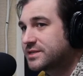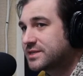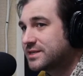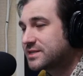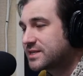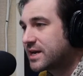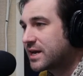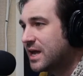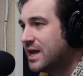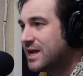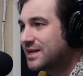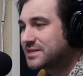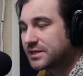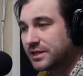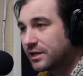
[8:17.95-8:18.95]
It's like,
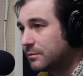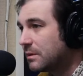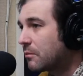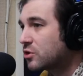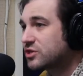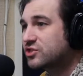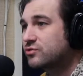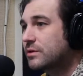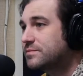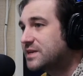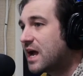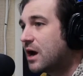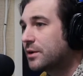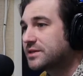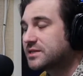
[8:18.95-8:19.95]
it's a little bit more
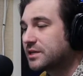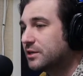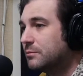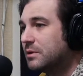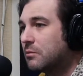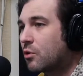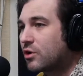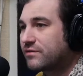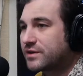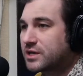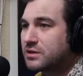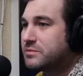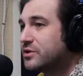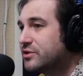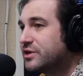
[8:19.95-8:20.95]
stripped down. It's a little bit more of a
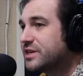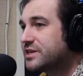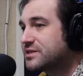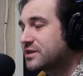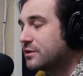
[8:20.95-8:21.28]
community.